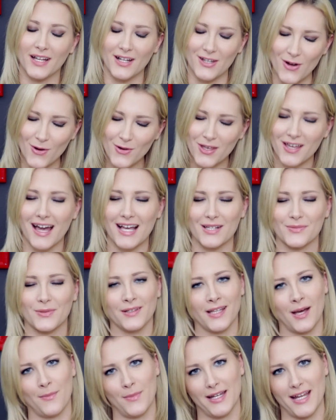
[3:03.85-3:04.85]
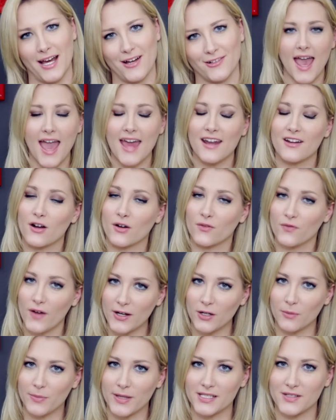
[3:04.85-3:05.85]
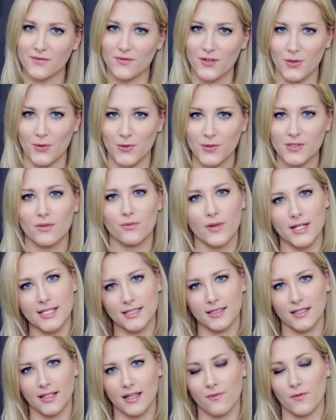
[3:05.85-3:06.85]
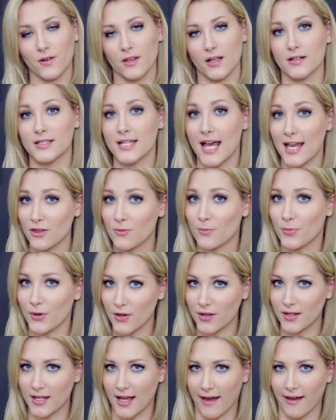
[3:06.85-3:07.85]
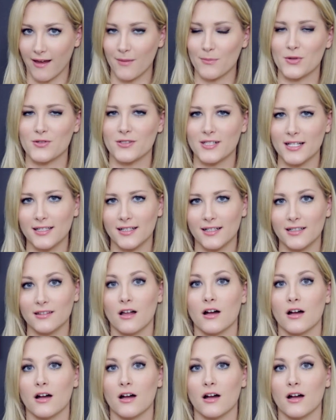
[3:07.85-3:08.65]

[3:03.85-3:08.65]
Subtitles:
I know you guys won't let me down. And in our final piece of news, recently, for their 10th birthday, Mozilla